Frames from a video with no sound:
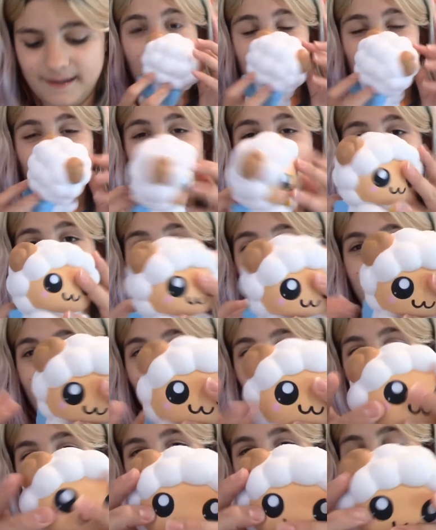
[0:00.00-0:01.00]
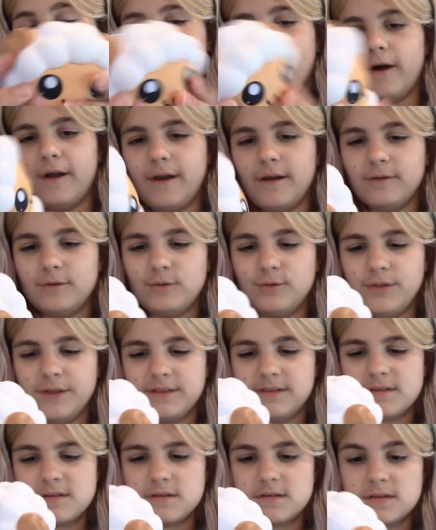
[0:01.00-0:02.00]
I forgot about this one. Ooh,
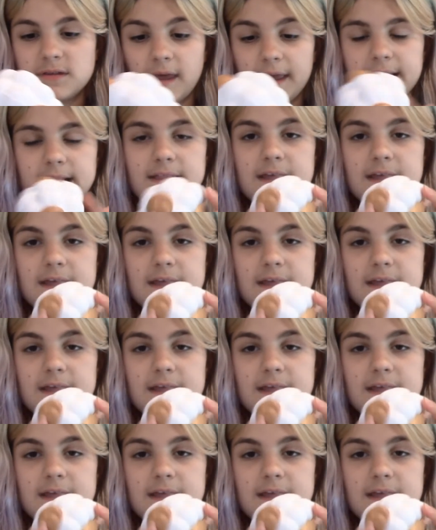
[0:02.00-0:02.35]
this is like,